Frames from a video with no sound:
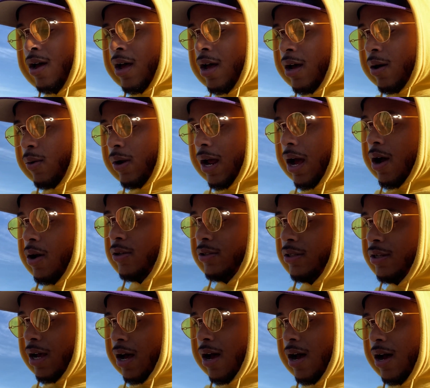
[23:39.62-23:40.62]
What else?
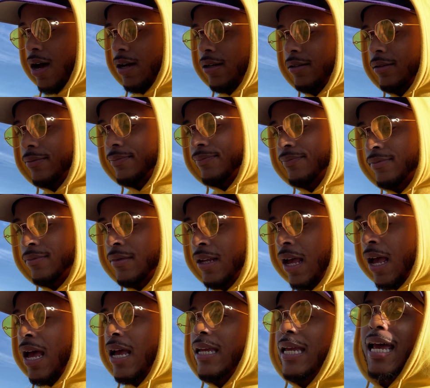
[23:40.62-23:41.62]

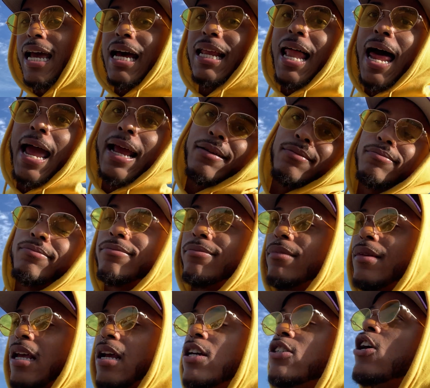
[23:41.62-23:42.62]
Yeah, like,
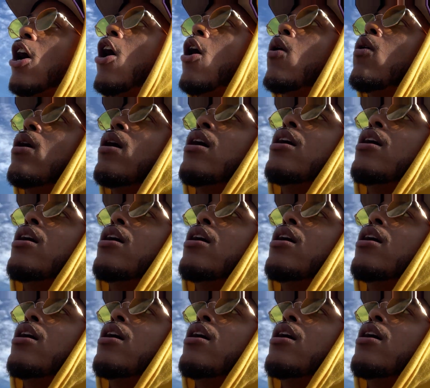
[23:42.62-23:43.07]
so